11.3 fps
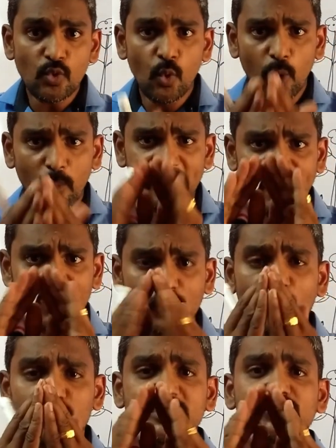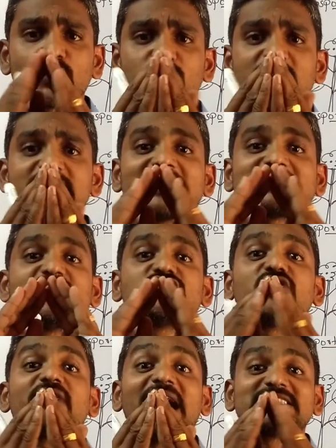Opening and closing, so that the exchange
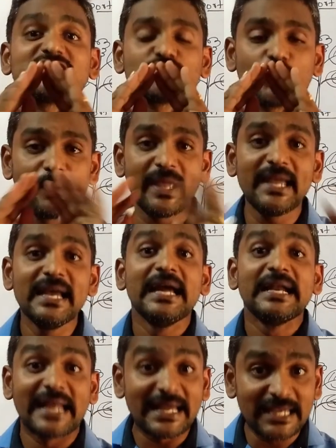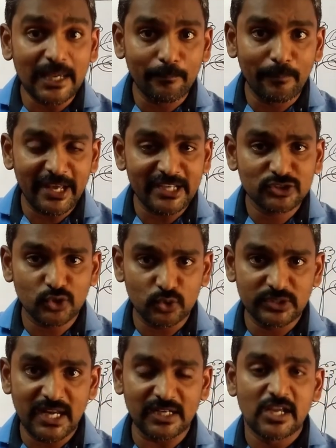of gases will be taking place through
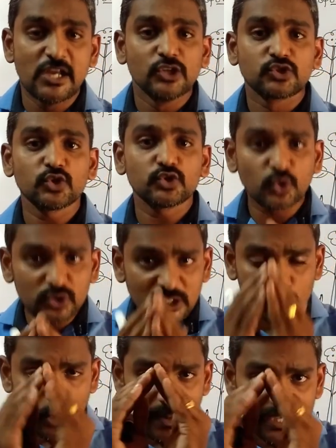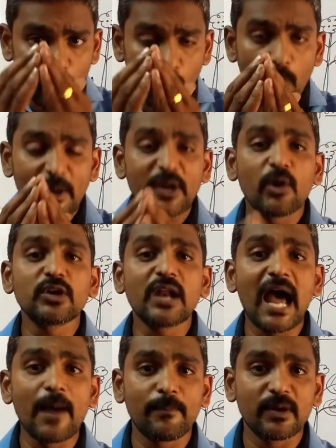that. So through the stomatal opening what will
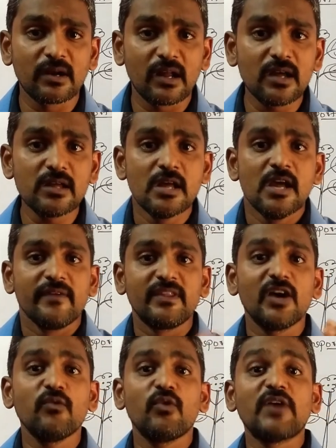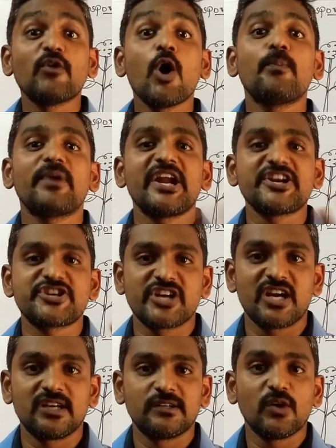happen? The
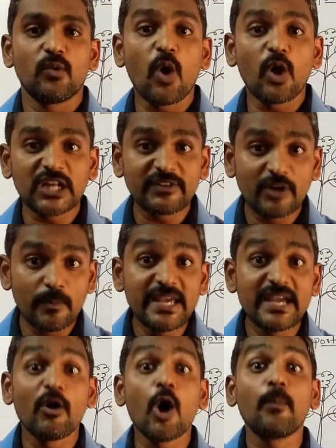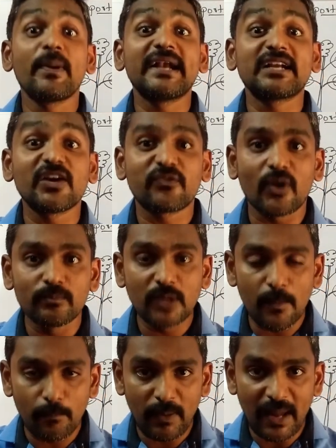evaporation, the water will be evaporated from
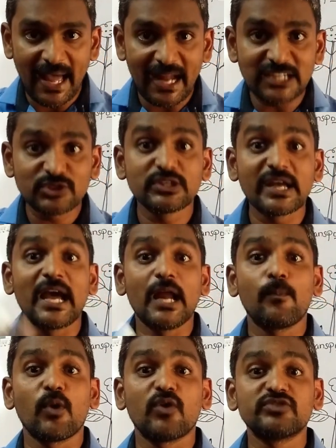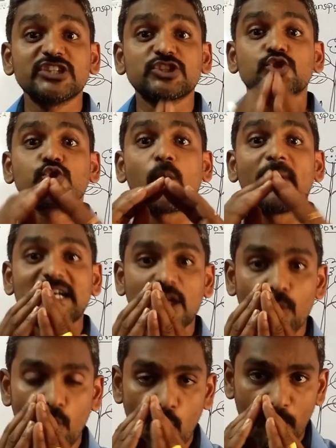the plants with the help of this
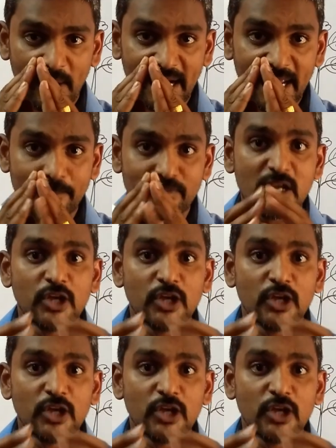stomatal opening.